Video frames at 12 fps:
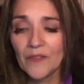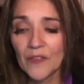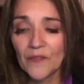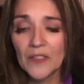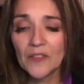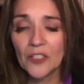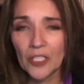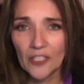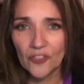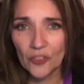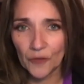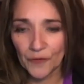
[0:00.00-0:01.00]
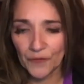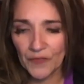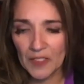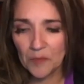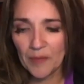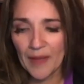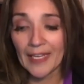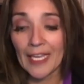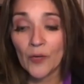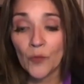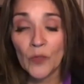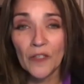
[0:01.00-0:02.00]
the physiological feedback
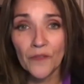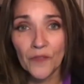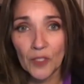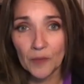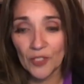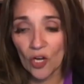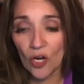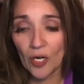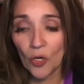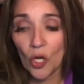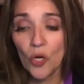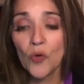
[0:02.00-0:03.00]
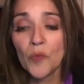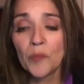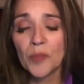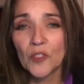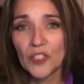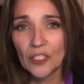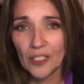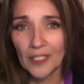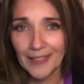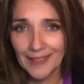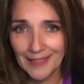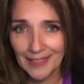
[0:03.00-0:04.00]
and reaffirms our own personal
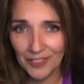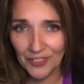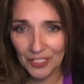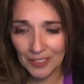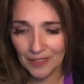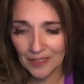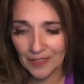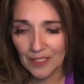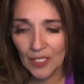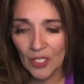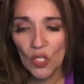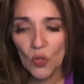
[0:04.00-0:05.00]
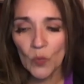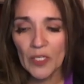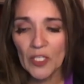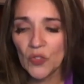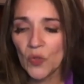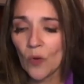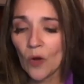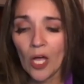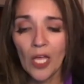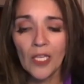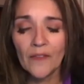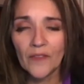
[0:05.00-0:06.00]
addictions. We do
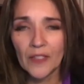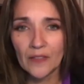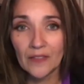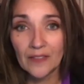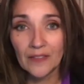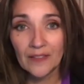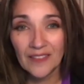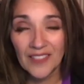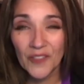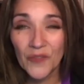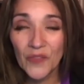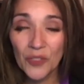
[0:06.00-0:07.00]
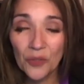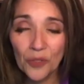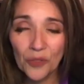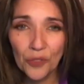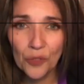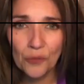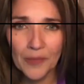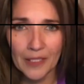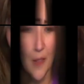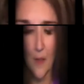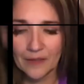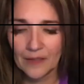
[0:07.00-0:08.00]
all of this to feel human.
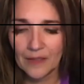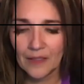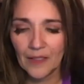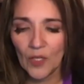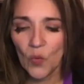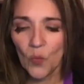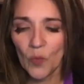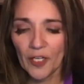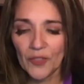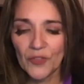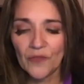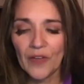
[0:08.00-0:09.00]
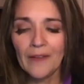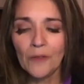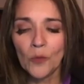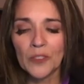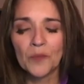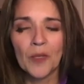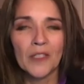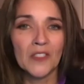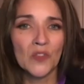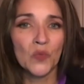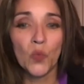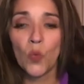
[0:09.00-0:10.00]
When our survival response
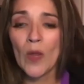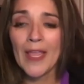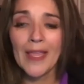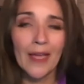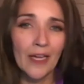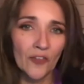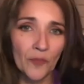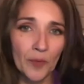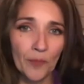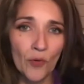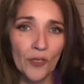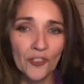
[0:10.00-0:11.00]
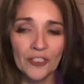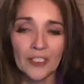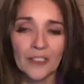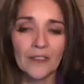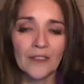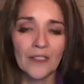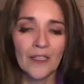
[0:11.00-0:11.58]
is way out of proportion